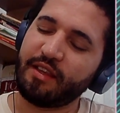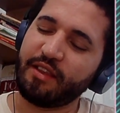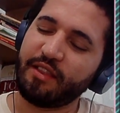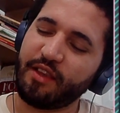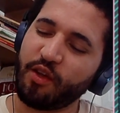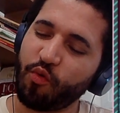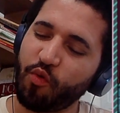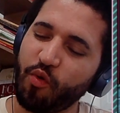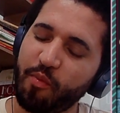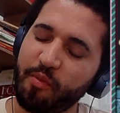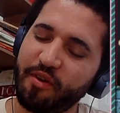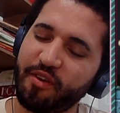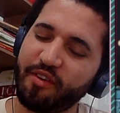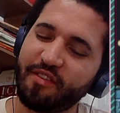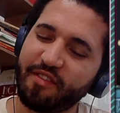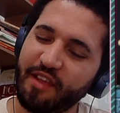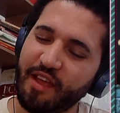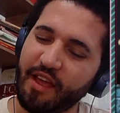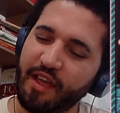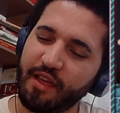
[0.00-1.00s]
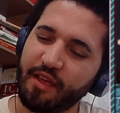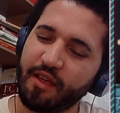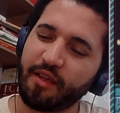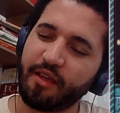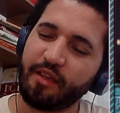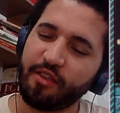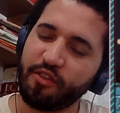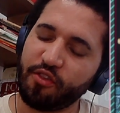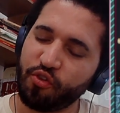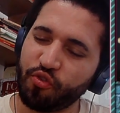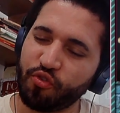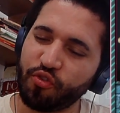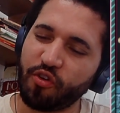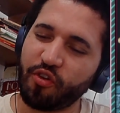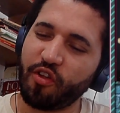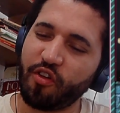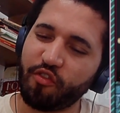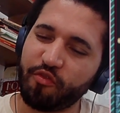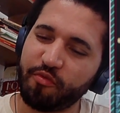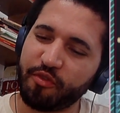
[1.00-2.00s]
The woman is saying, "You
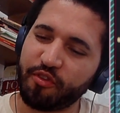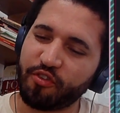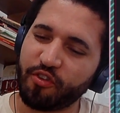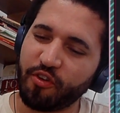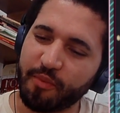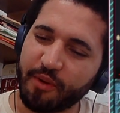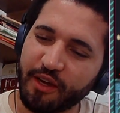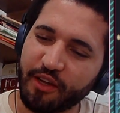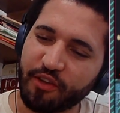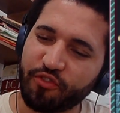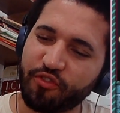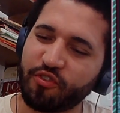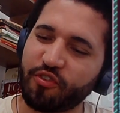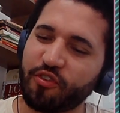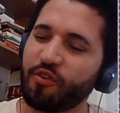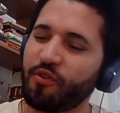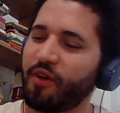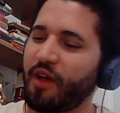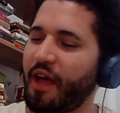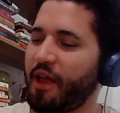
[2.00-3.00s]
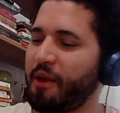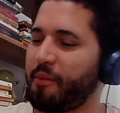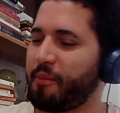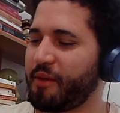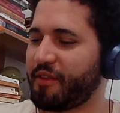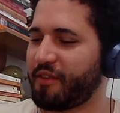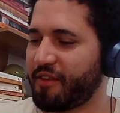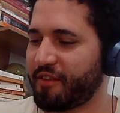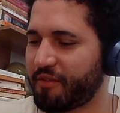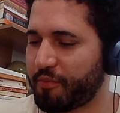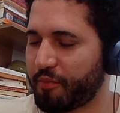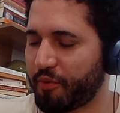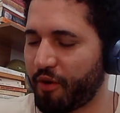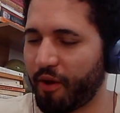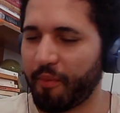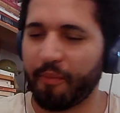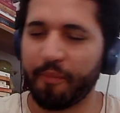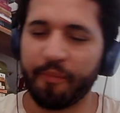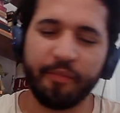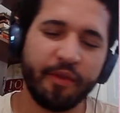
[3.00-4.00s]
don't love me so much. You had me this
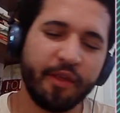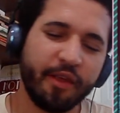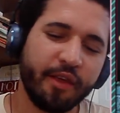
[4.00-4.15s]
problem.